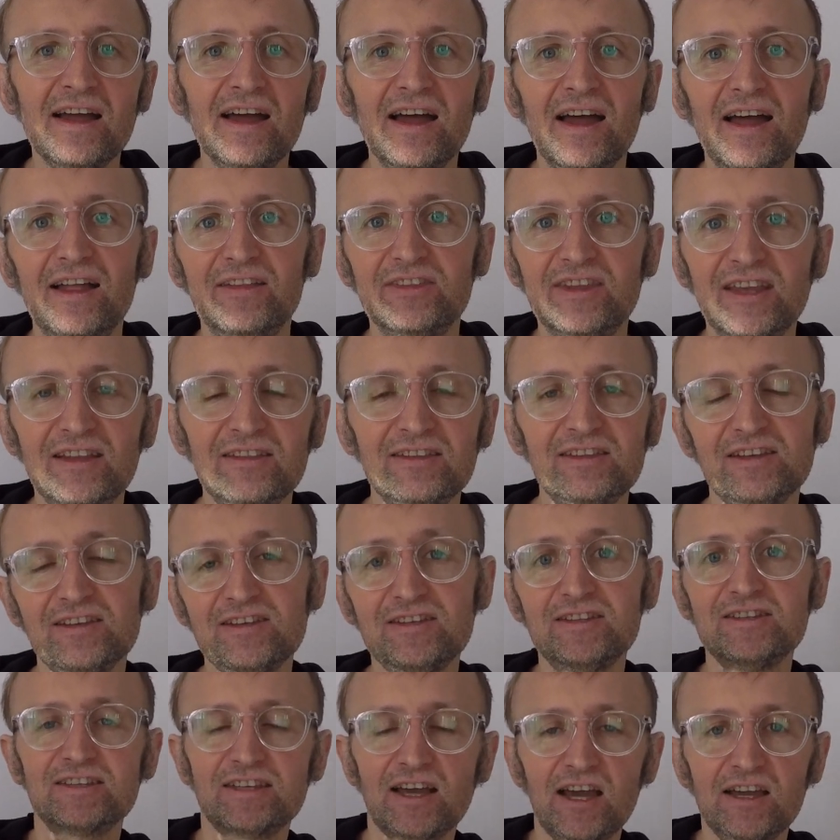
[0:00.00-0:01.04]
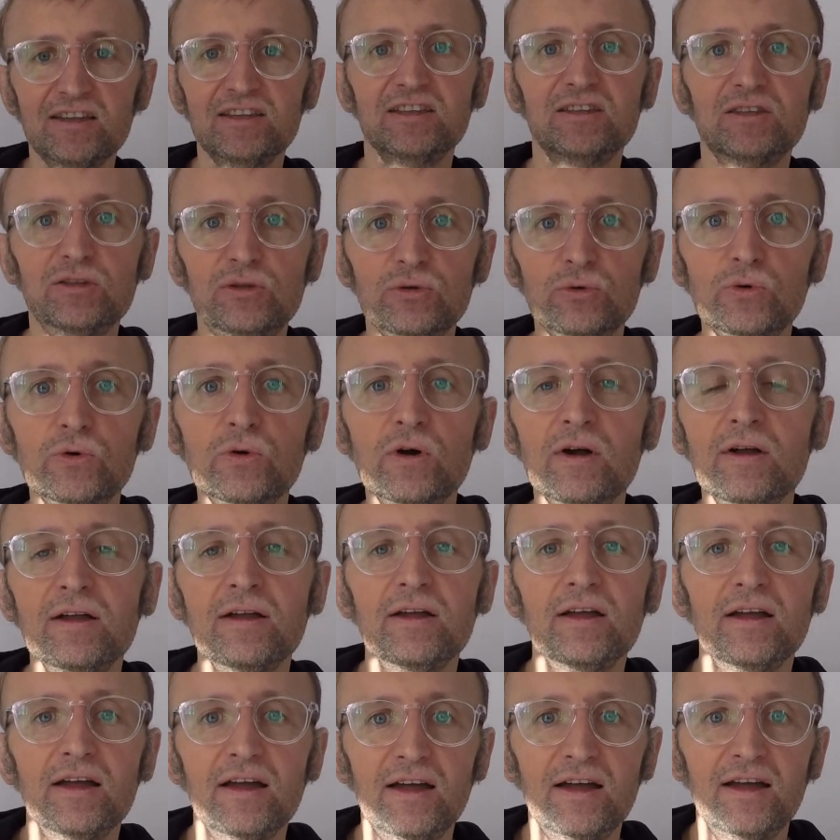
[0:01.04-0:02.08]
And then they decided to
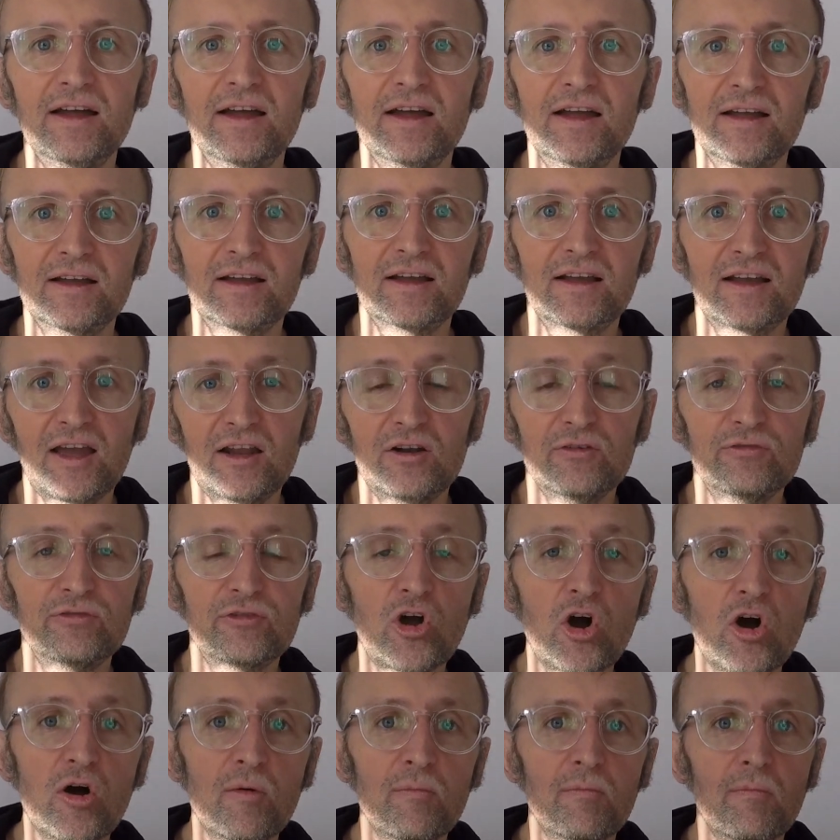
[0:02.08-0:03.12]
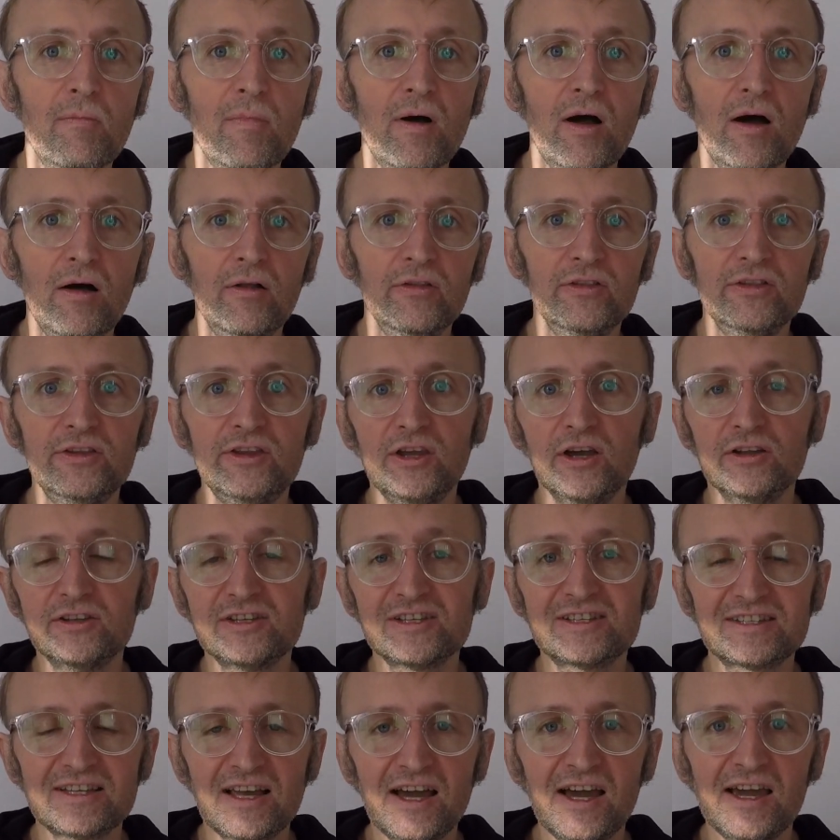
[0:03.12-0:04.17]
kind of come on the other
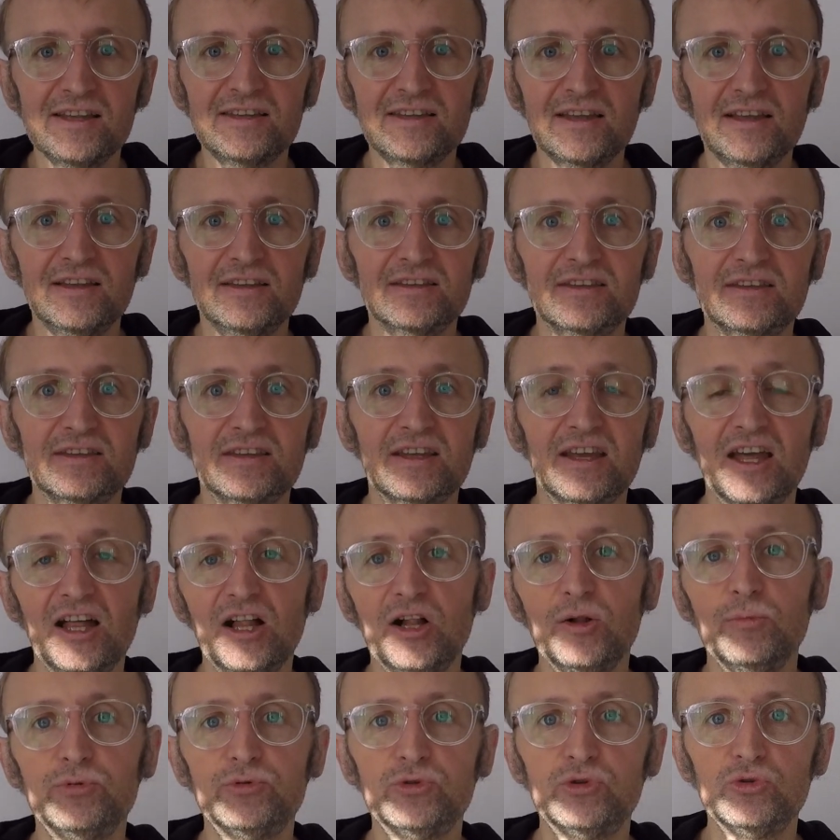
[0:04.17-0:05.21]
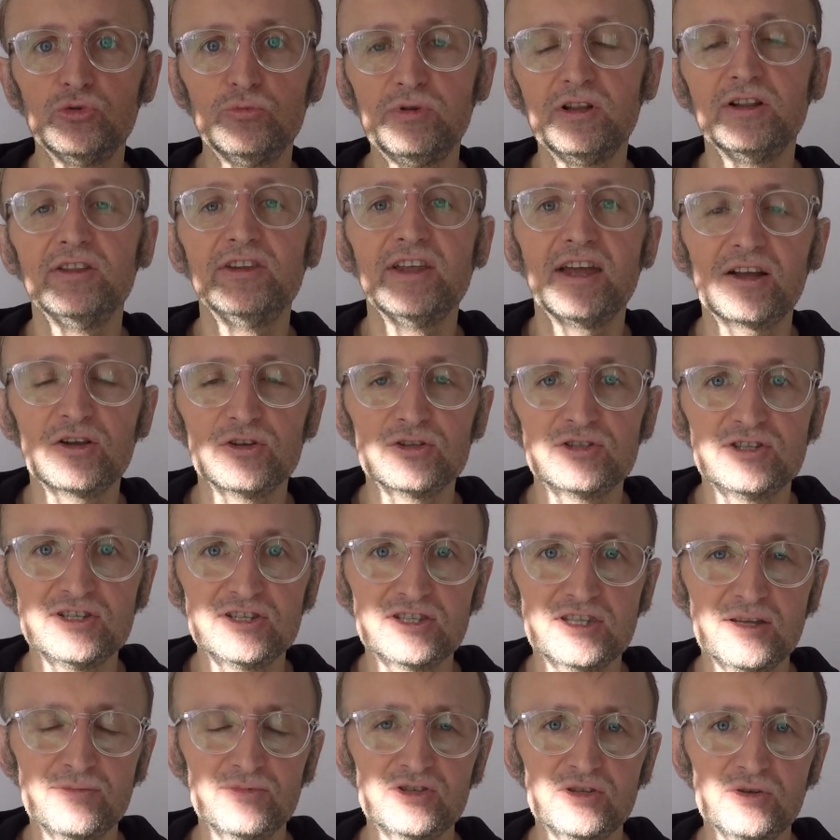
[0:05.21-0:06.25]
side and help to build the
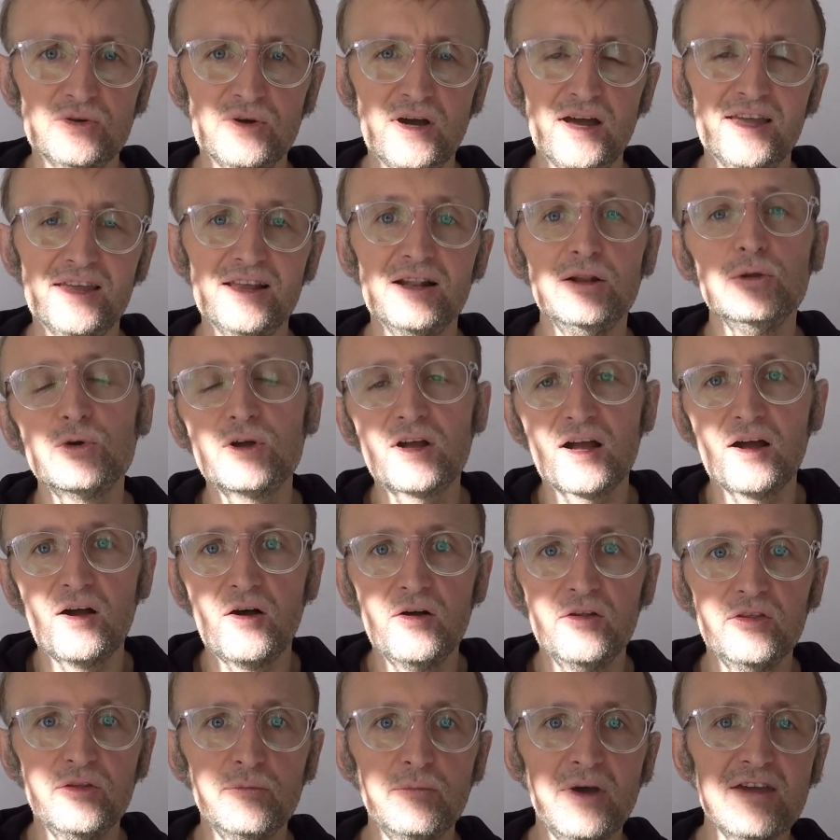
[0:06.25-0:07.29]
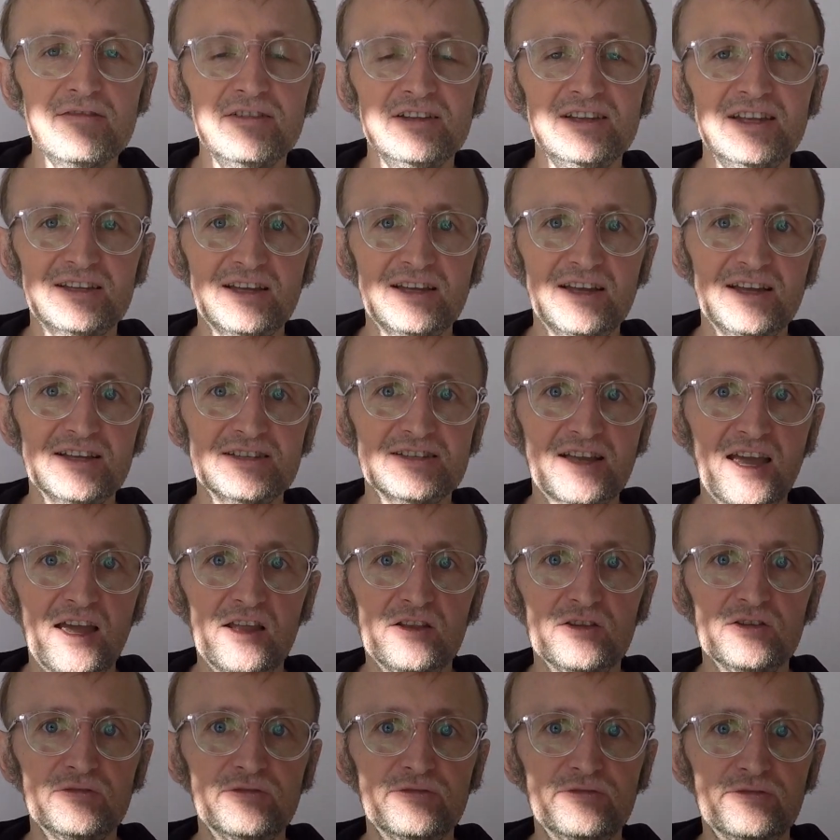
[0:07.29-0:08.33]
ecosystem. So I look on Mavennet as a kind
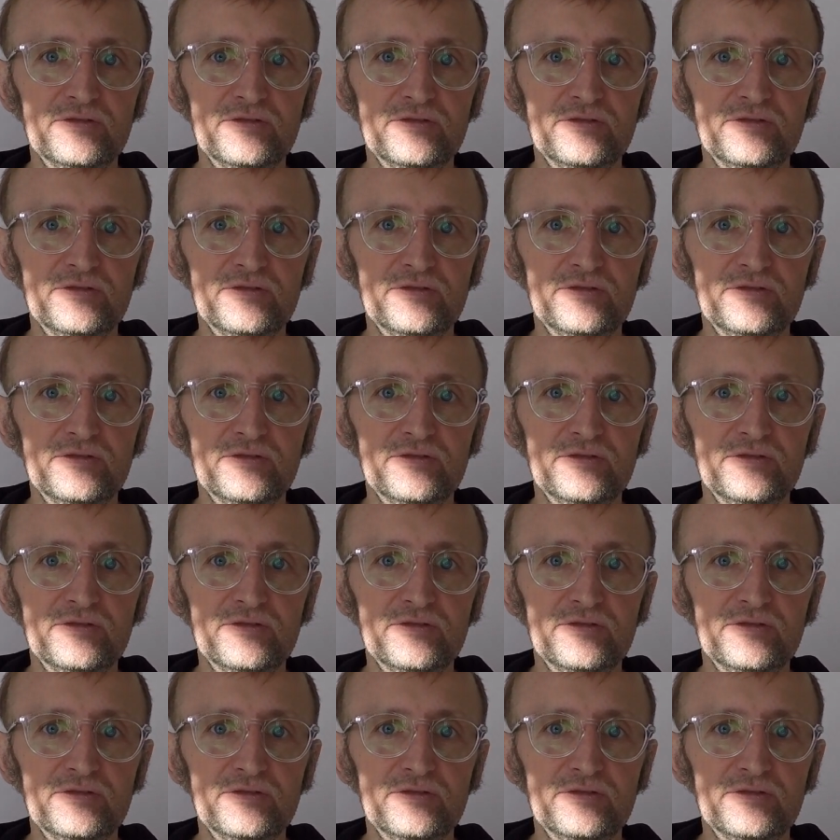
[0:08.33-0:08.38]
of